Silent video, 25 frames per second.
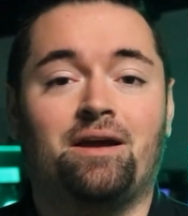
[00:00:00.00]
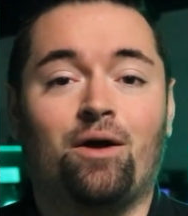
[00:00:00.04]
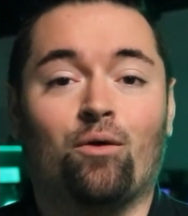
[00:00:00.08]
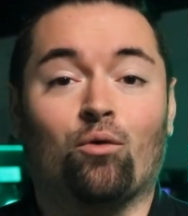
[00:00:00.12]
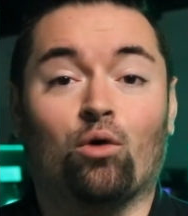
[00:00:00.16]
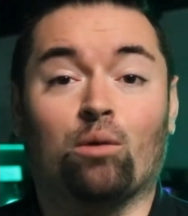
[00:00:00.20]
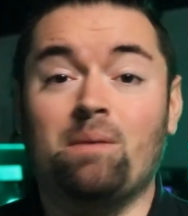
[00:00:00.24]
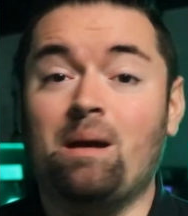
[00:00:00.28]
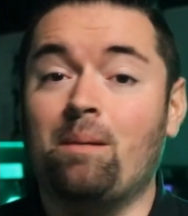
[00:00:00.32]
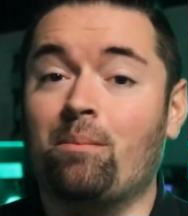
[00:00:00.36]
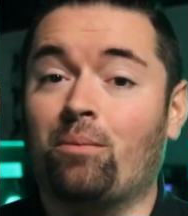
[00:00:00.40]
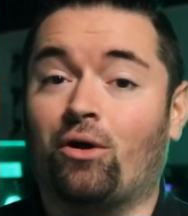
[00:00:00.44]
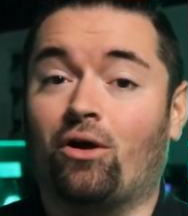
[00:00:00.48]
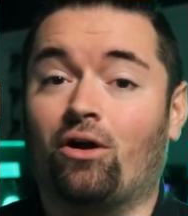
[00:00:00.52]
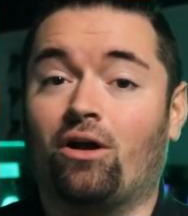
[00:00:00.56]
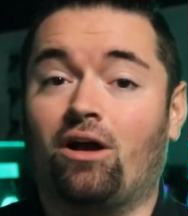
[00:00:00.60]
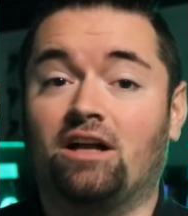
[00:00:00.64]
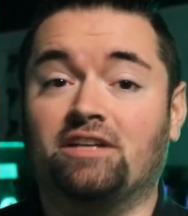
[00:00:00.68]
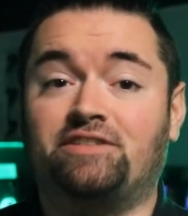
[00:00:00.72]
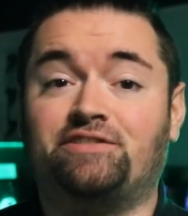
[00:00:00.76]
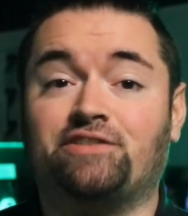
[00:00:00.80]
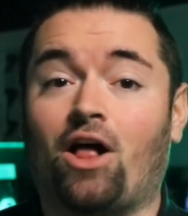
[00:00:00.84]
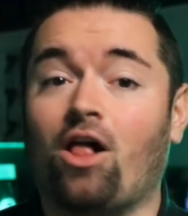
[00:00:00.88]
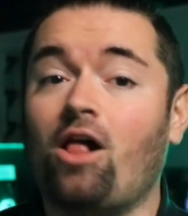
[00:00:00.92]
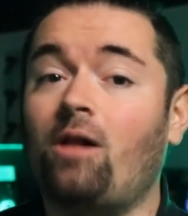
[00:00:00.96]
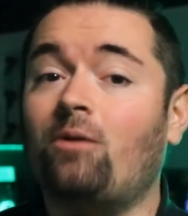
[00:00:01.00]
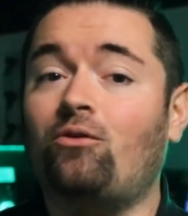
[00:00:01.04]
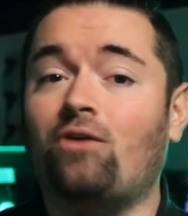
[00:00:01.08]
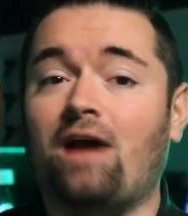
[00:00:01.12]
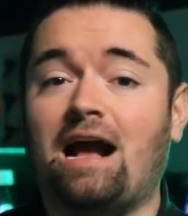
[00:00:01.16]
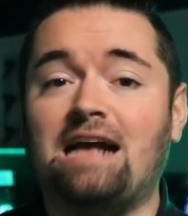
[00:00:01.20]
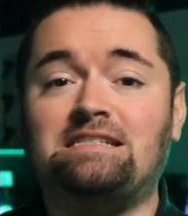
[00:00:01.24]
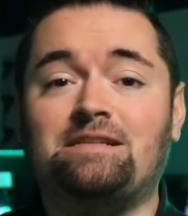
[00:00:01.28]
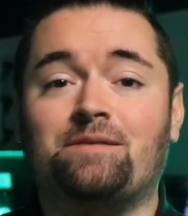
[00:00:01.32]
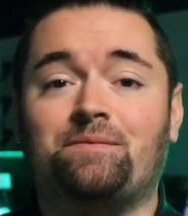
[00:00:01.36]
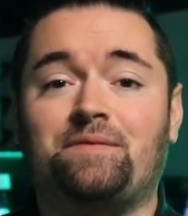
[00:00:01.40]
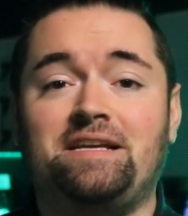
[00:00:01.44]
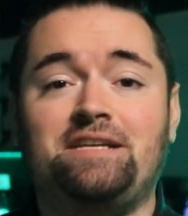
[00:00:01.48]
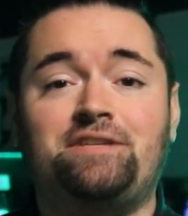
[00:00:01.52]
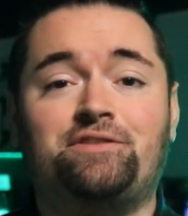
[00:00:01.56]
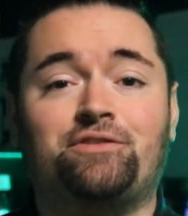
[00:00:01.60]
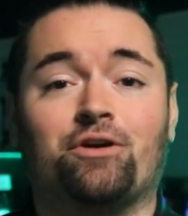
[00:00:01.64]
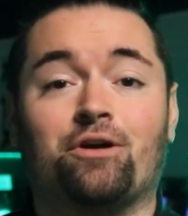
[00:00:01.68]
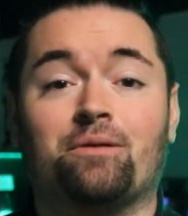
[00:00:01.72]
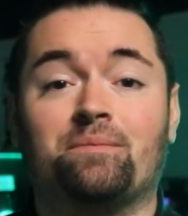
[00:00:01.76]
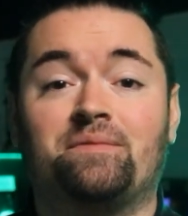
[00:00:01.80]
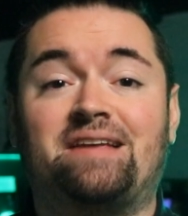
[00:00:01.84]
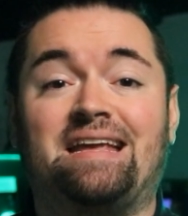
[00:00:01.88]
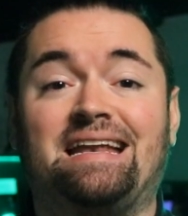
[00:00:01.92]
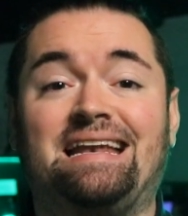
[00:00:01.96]
Remember, a solid grasp of these
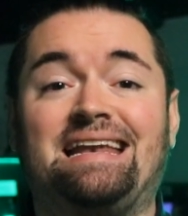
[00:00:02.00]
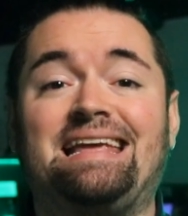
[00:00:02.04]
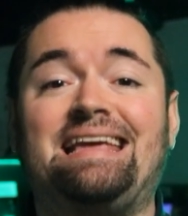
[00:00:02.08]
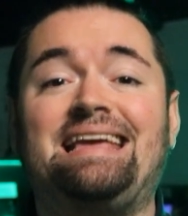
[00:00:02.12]
terms can